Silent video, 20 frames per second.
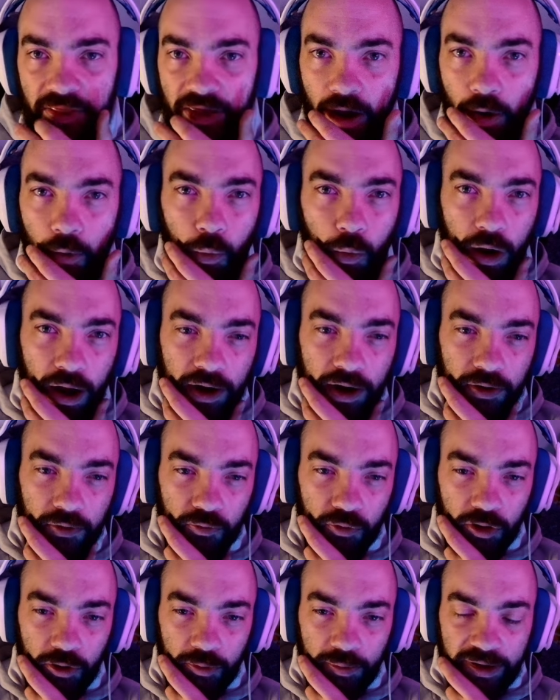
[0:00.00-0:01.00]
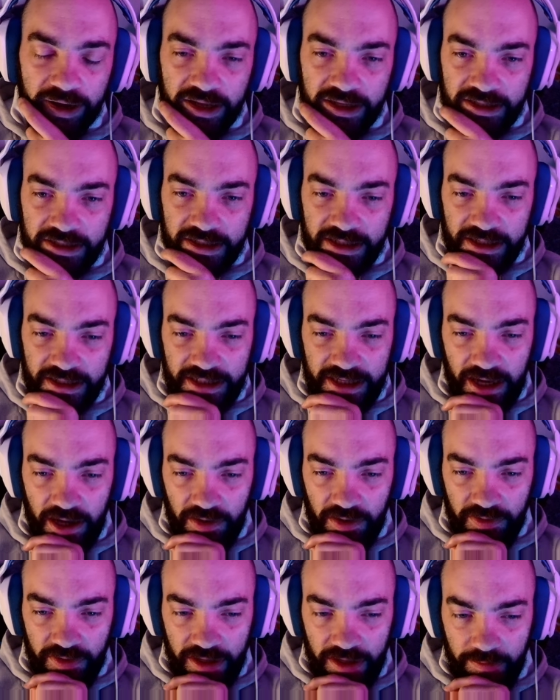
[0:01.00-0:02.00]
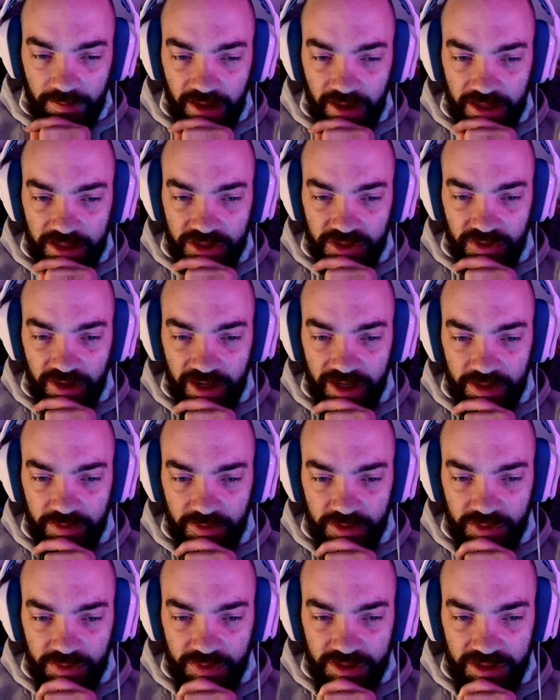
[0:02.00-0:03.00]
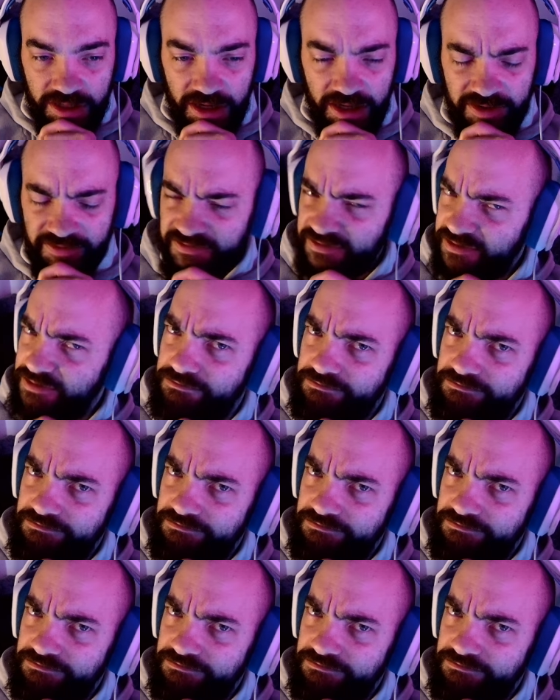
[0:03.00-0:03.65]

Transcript: that one real big incident down the main straight, which was kind of